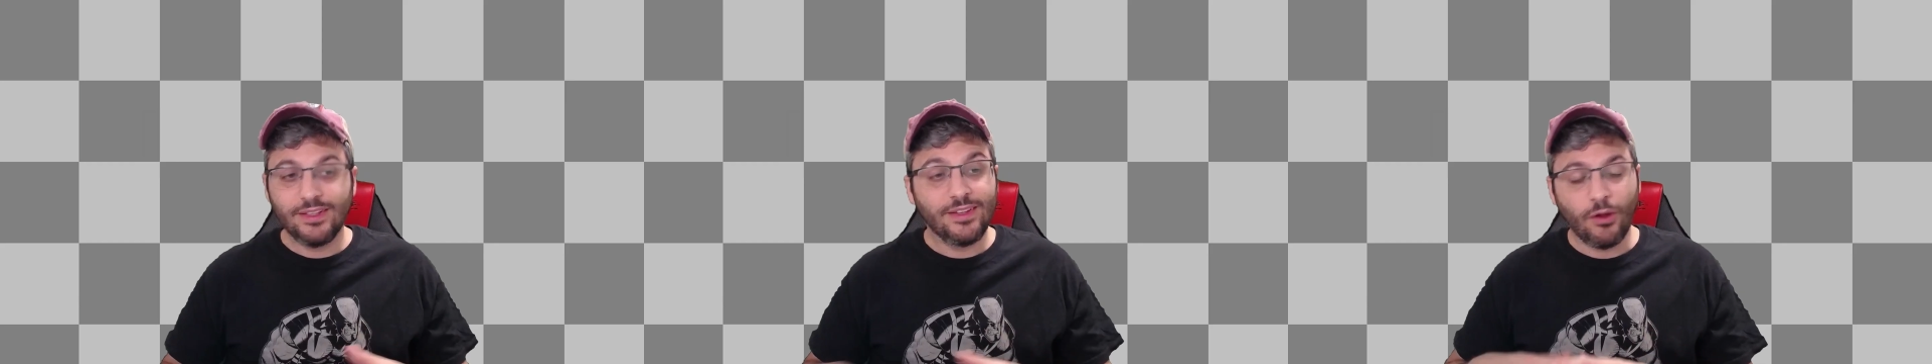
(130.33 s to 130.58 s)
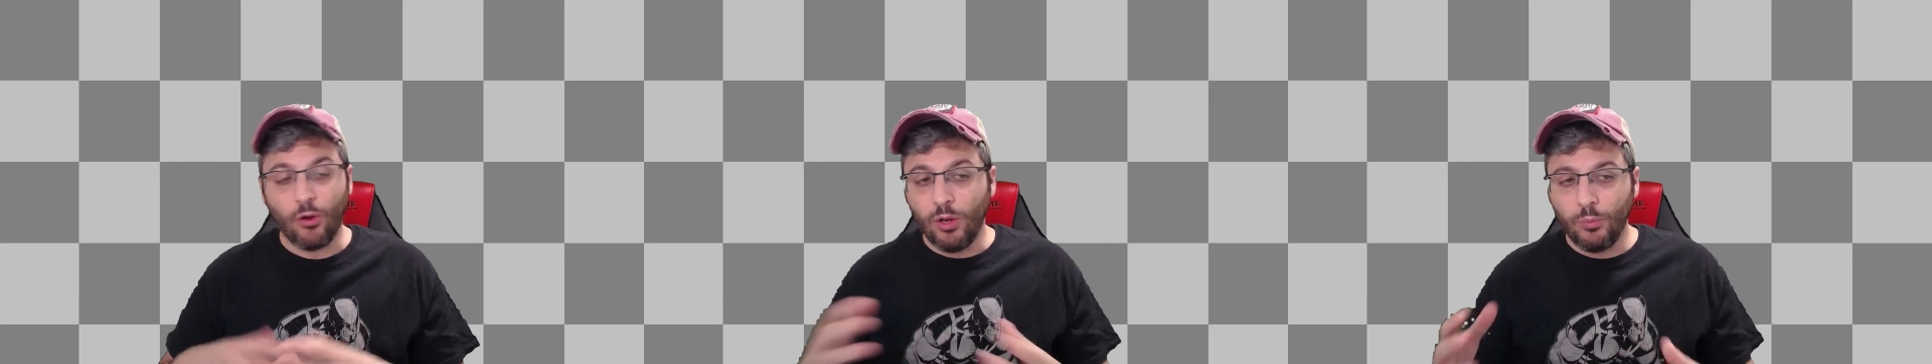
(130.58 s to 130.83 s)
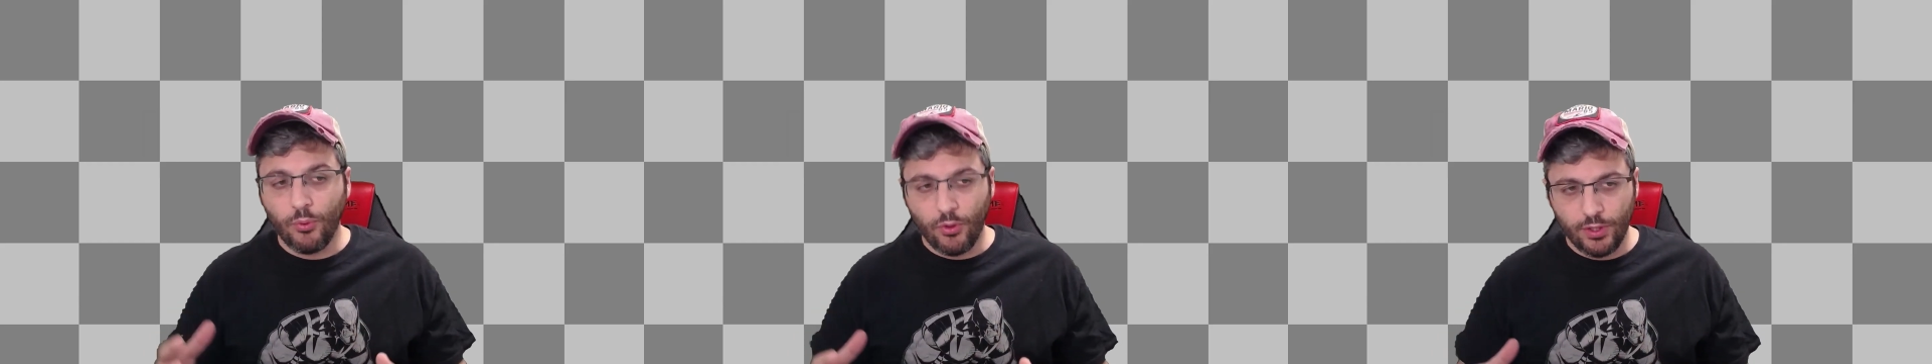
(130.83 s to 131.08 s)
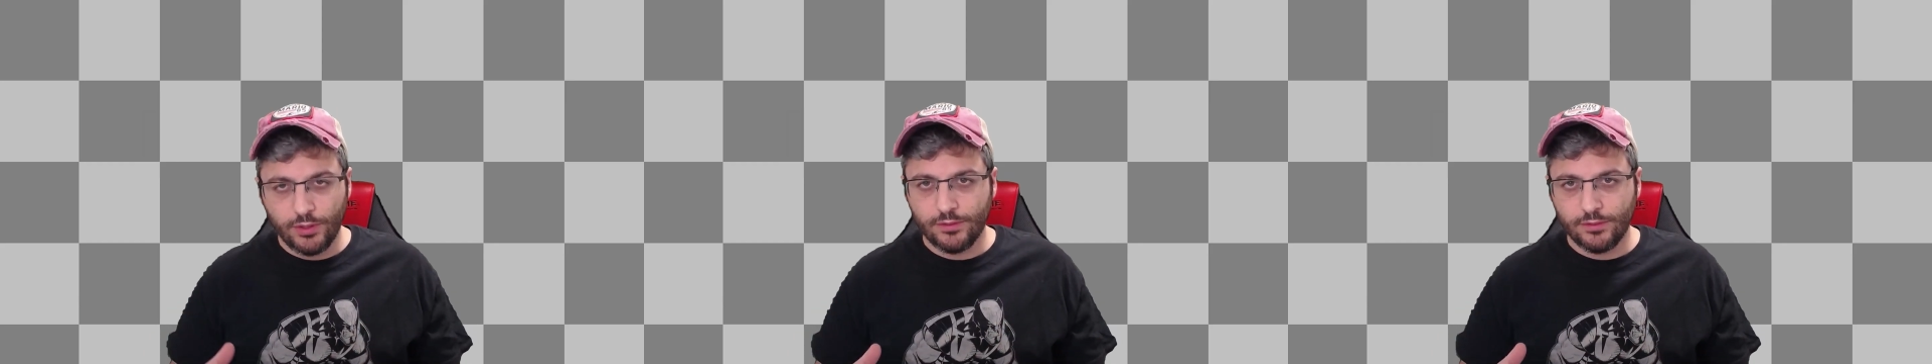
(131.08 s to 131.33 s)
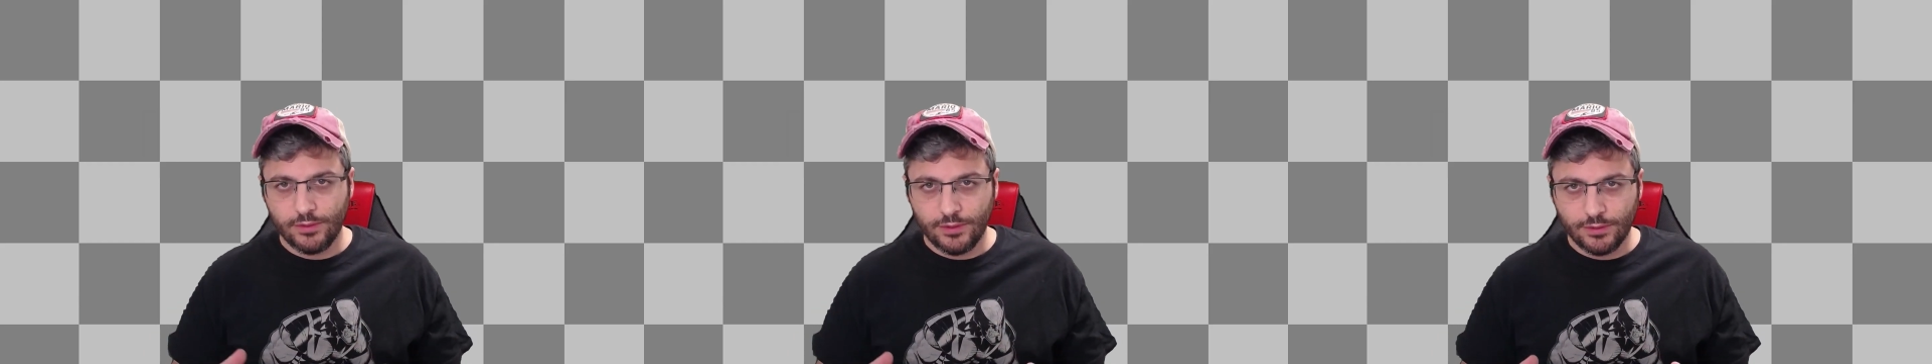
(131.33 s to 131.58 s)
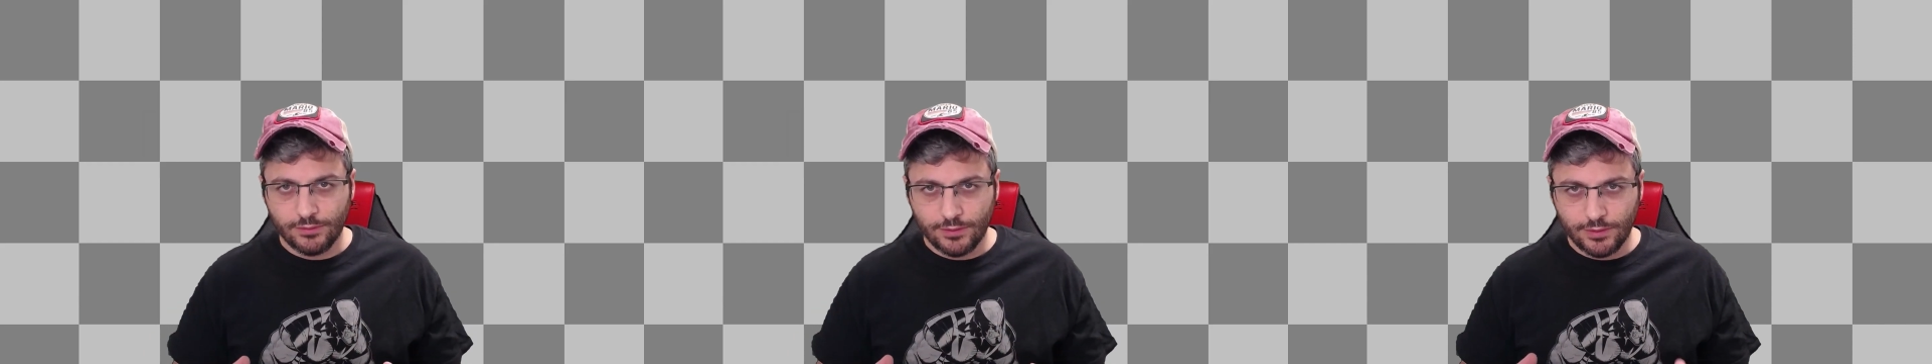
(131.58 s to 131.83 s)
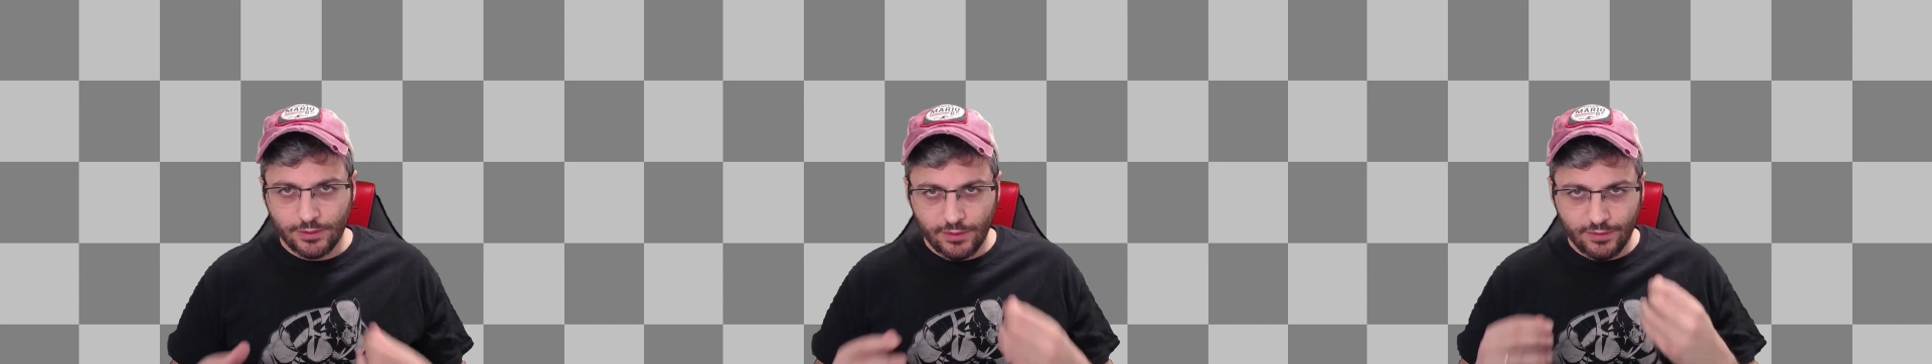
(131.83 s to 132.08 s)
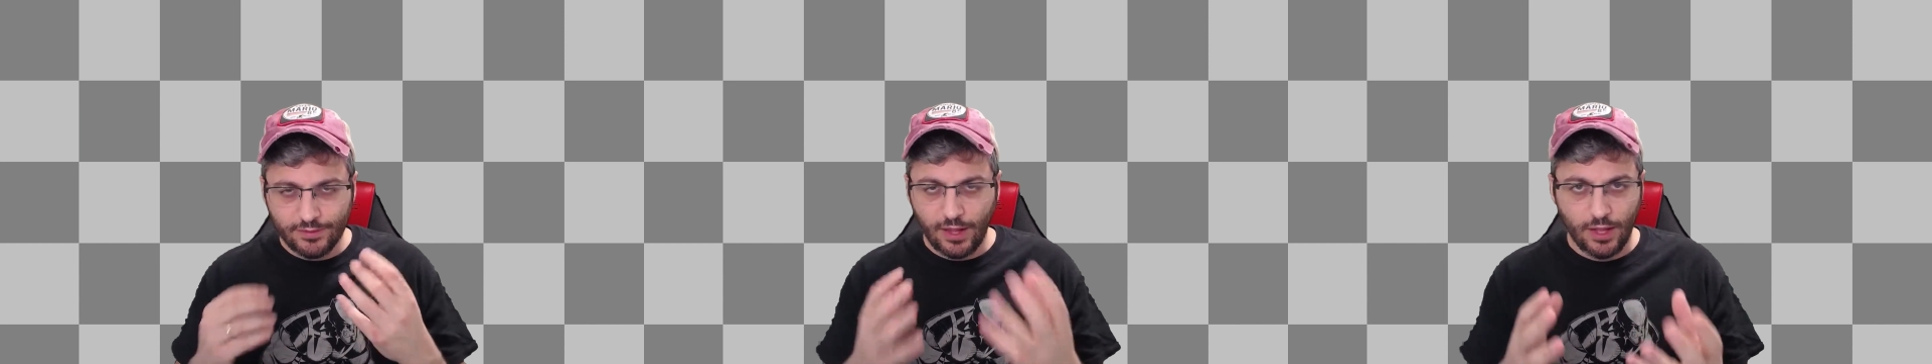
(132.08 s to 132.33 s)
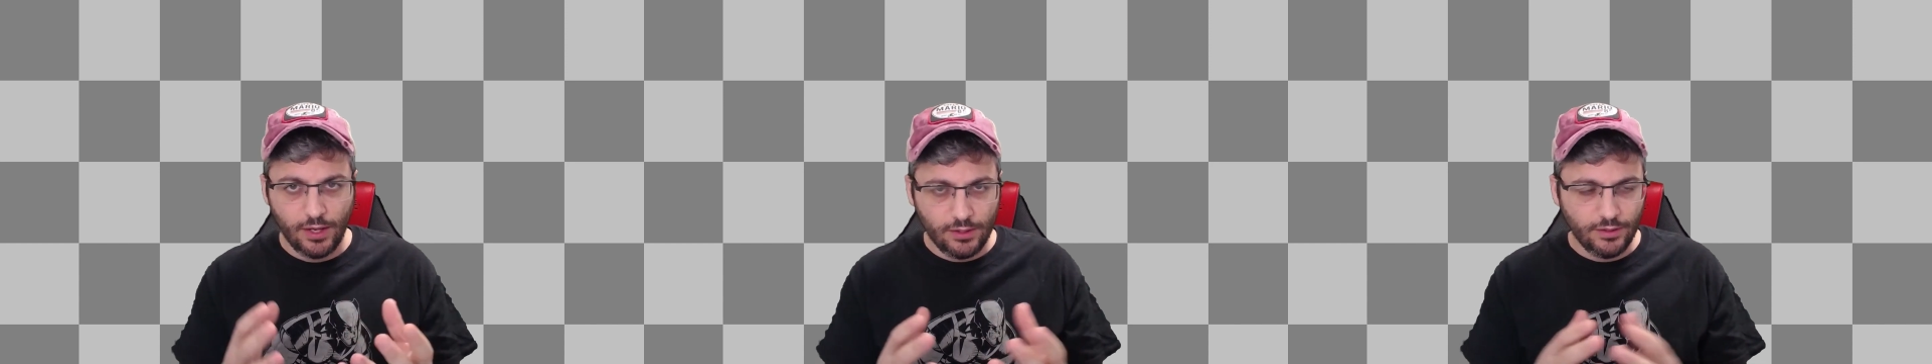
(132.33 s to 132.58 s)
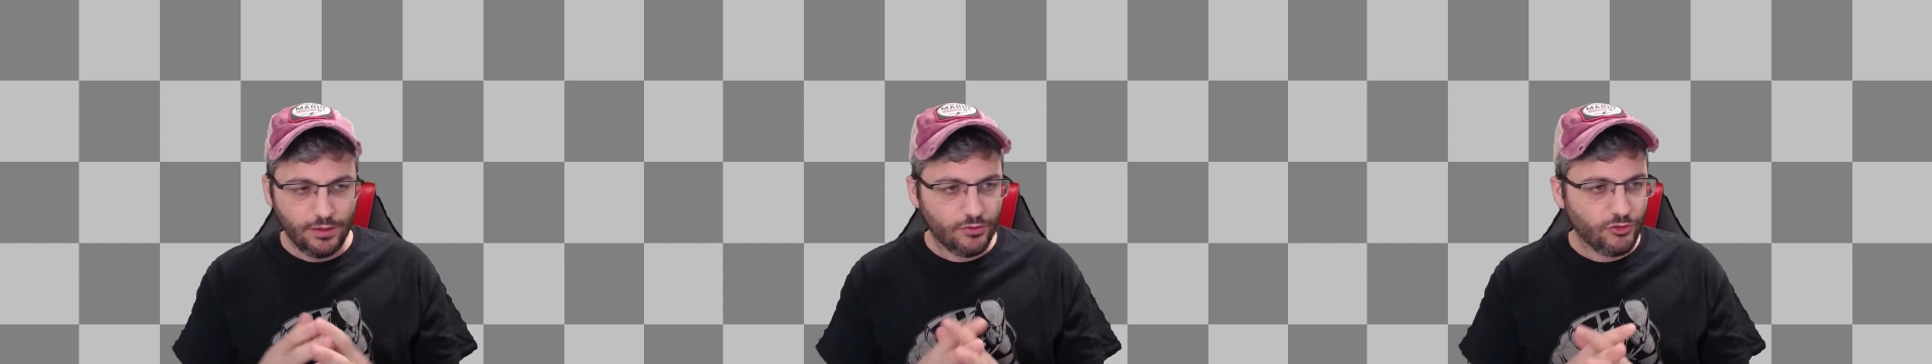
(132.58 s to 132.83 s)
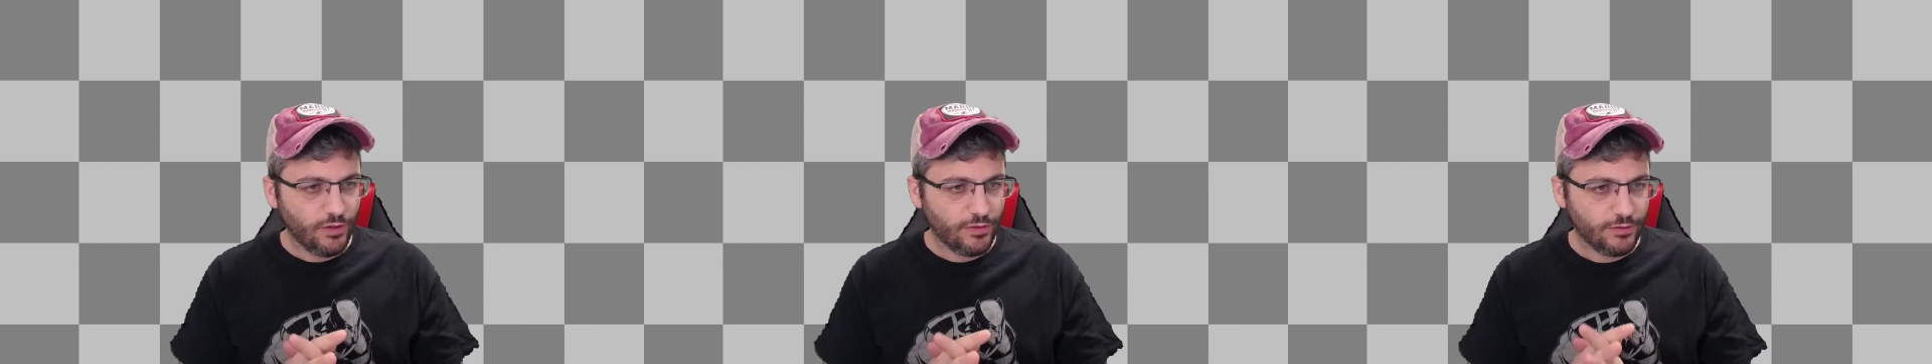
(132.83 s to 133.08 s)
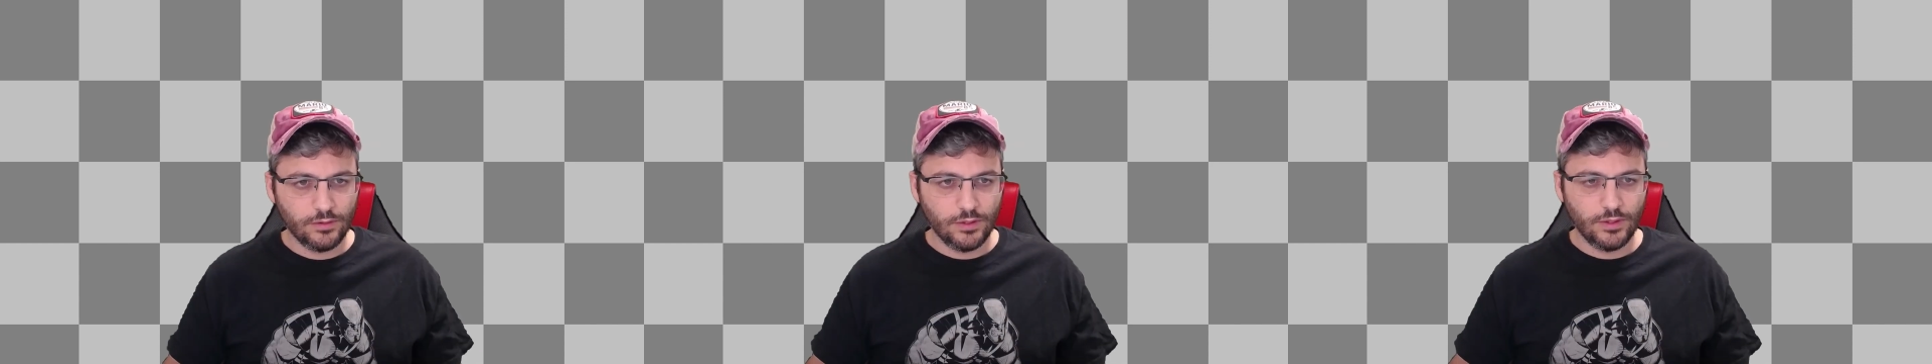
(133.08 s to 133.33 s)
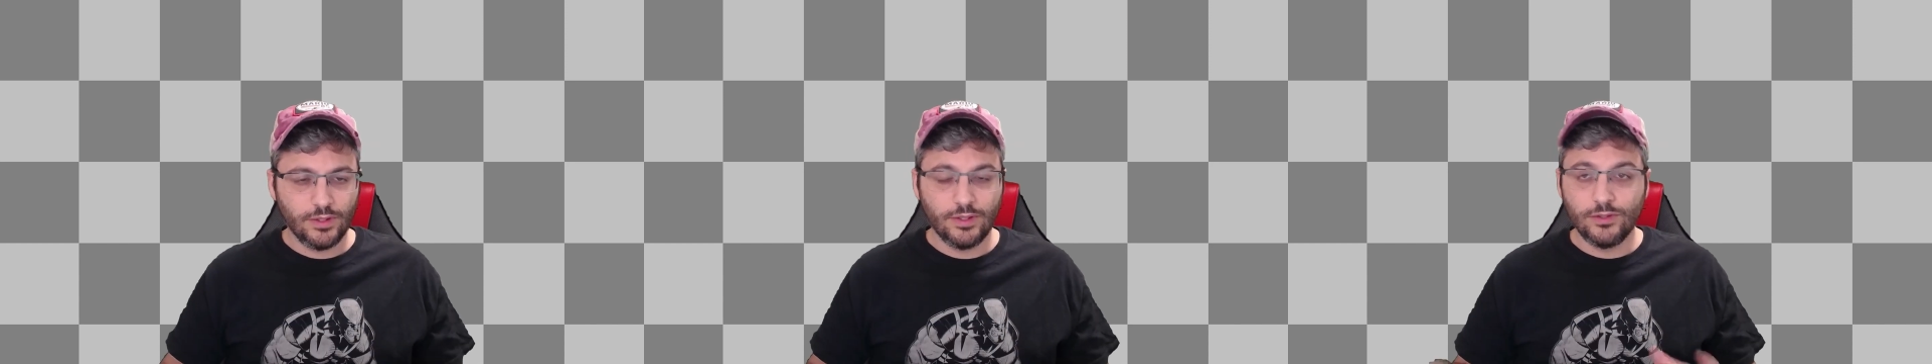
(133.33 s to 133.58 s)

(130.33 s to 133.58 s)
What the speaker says: the whole point in this style is just